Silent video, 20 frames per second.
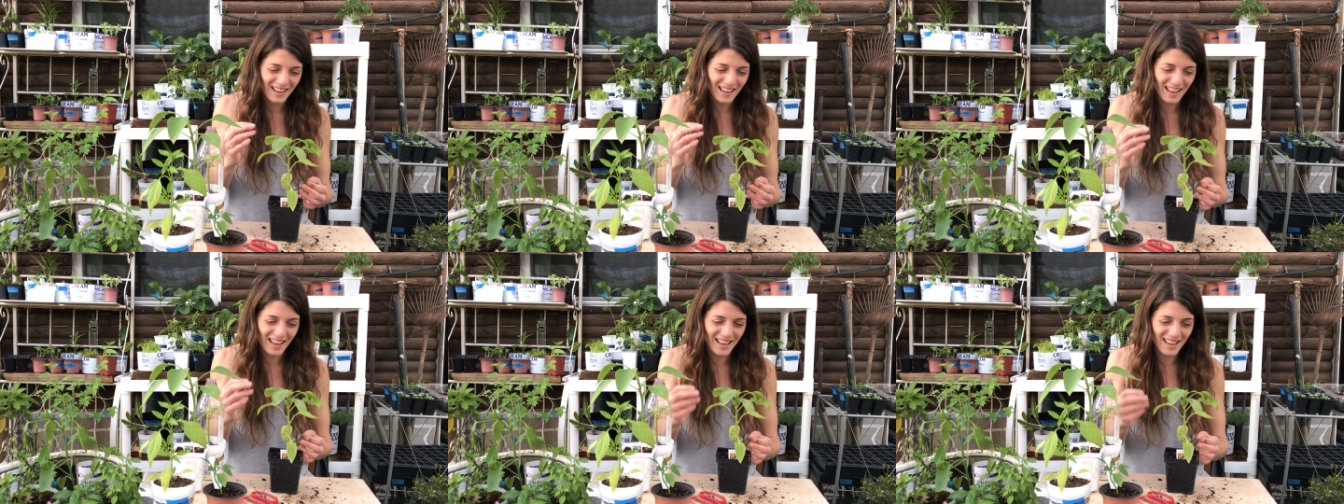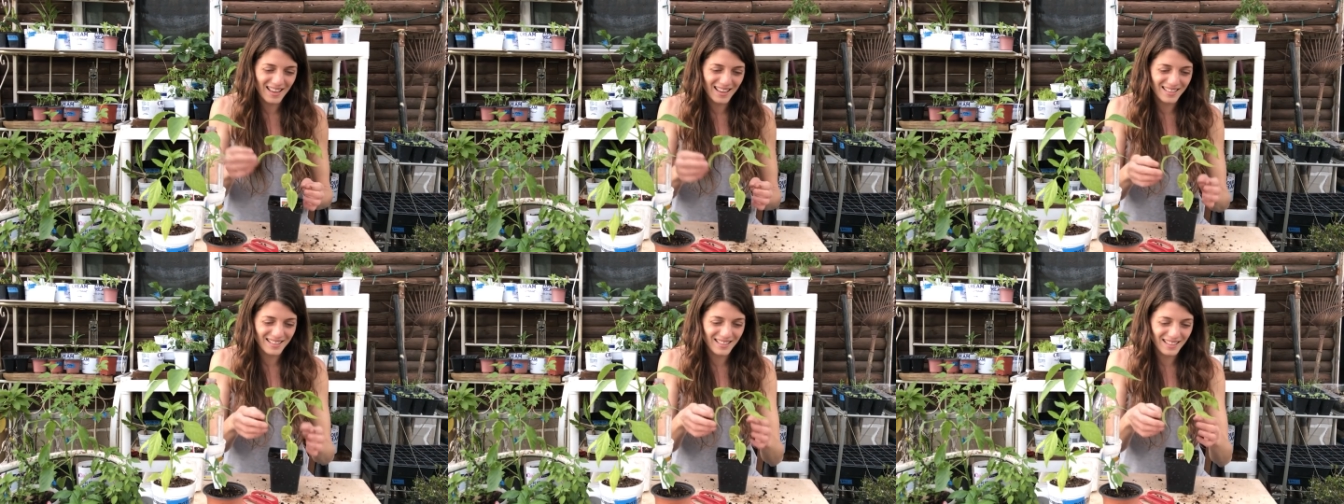
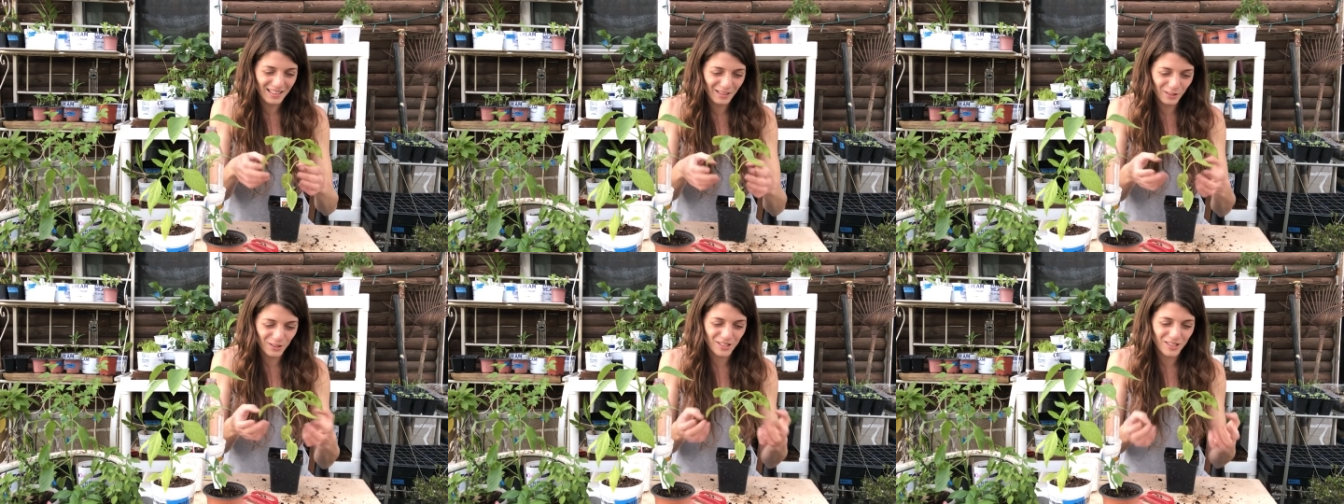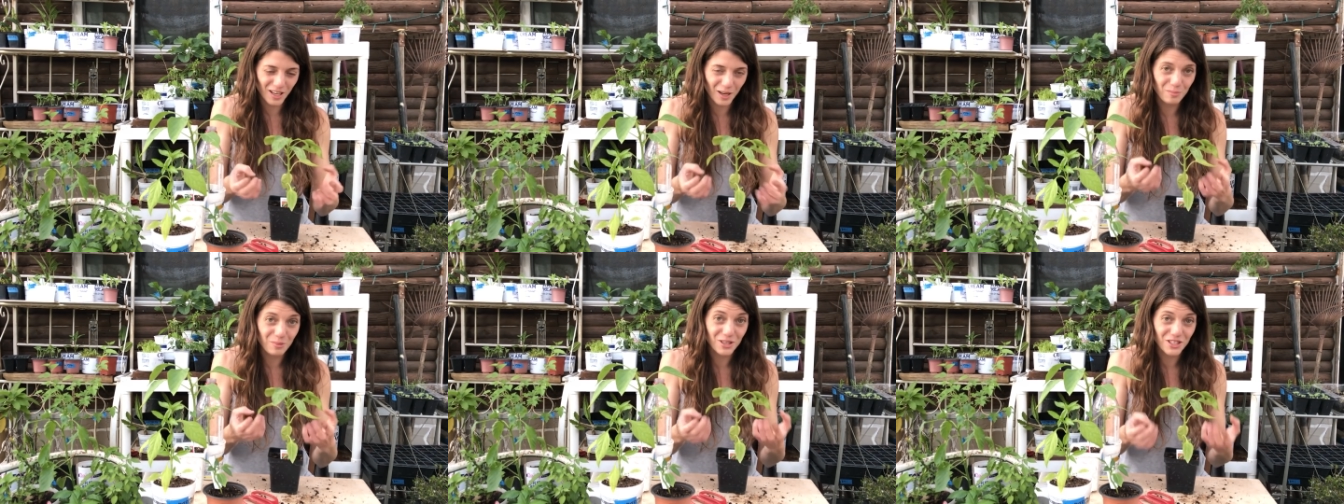and it'll
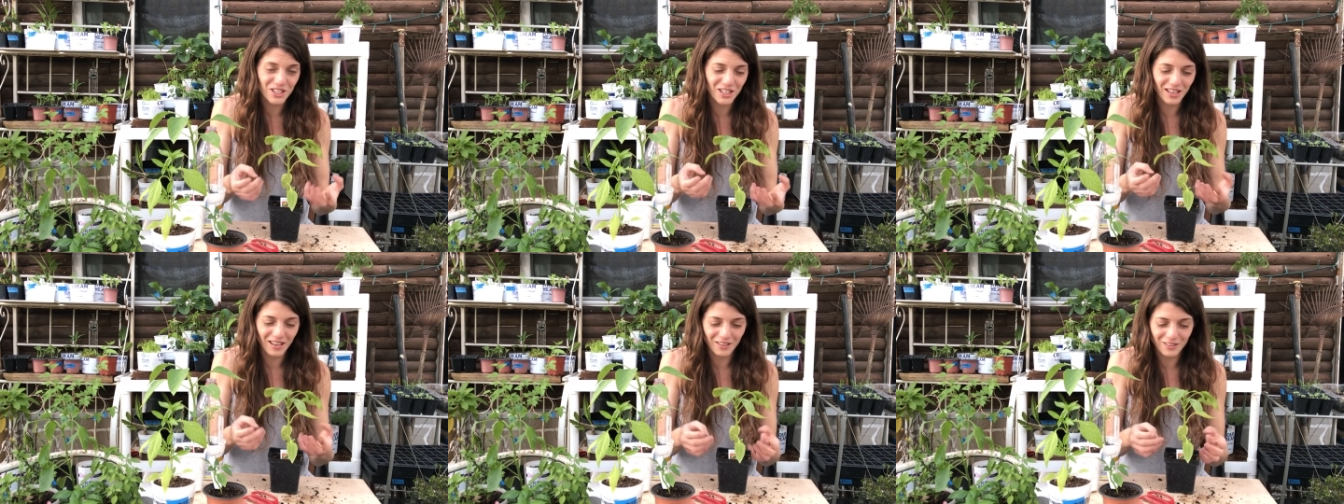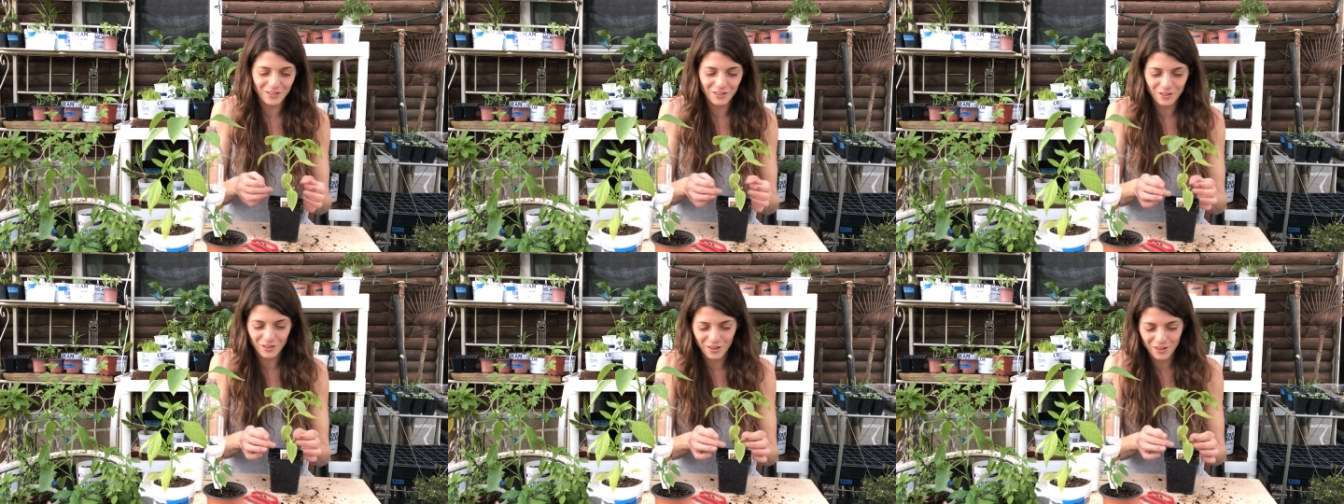start pushing
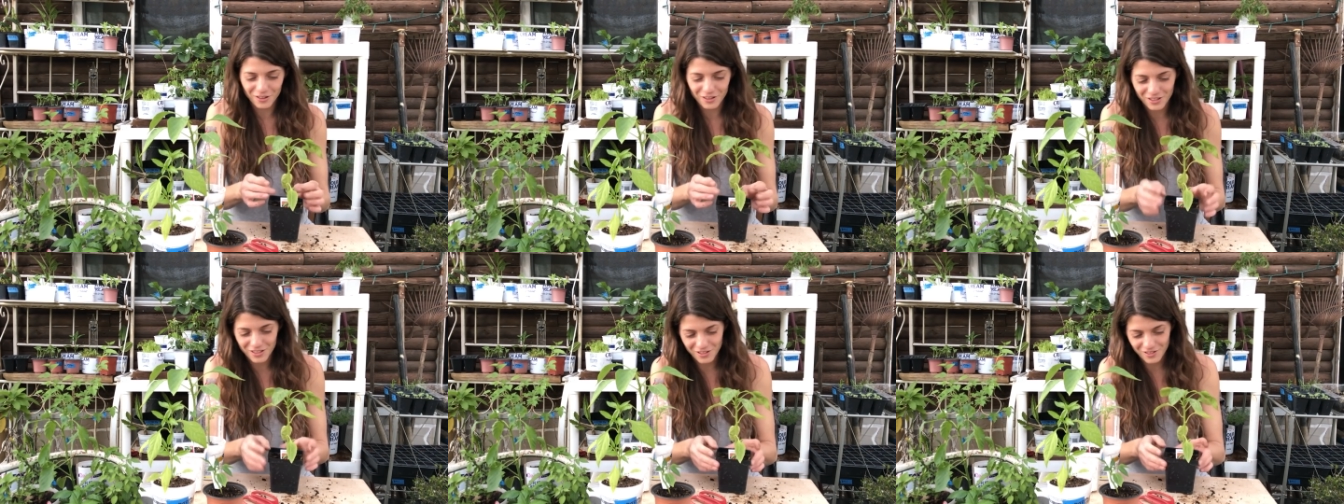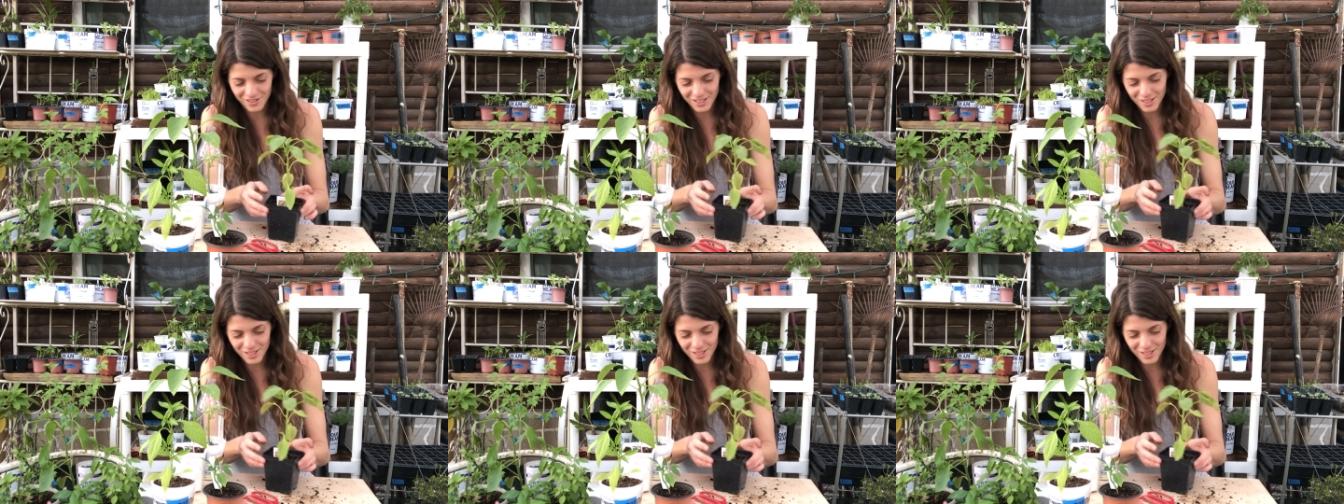out new growth as a